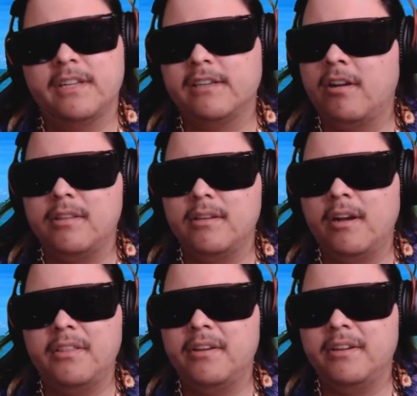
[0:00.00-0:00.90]
Like, all
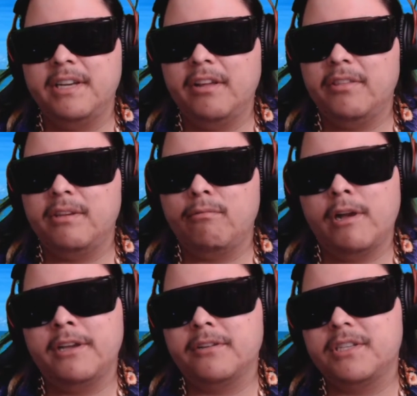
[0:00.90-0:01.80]
the unhealthy,
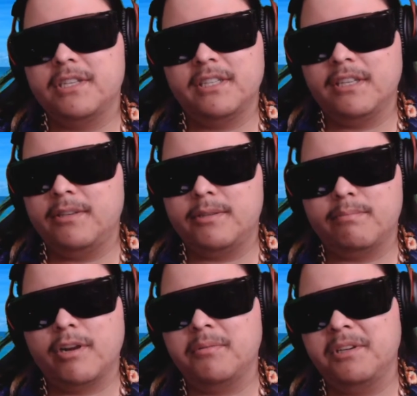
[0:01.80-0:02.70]
wild shit that you
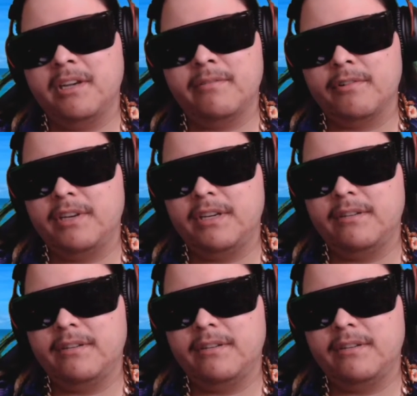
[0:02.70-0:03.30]
should probably never eat.